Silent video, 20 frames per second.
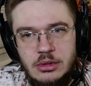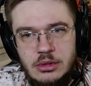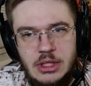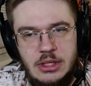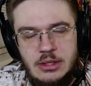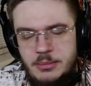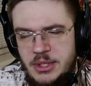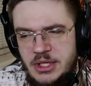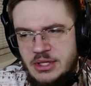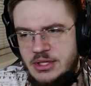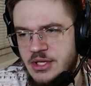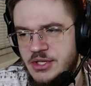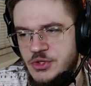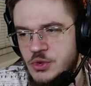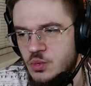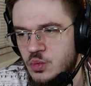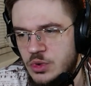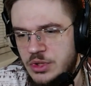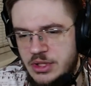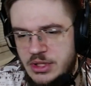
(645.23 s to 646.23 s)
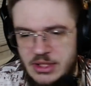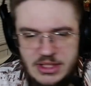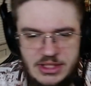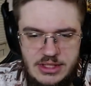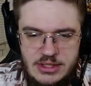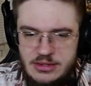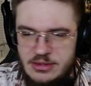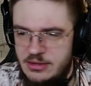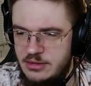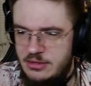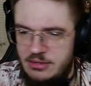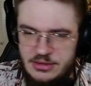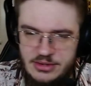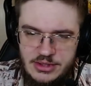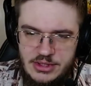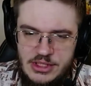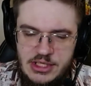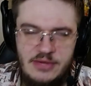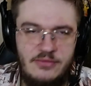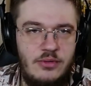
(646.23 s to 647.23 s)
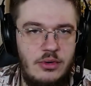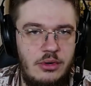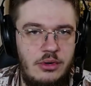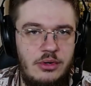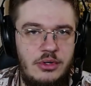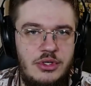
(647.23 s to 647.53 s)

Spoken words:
I mean, doesn't want to give her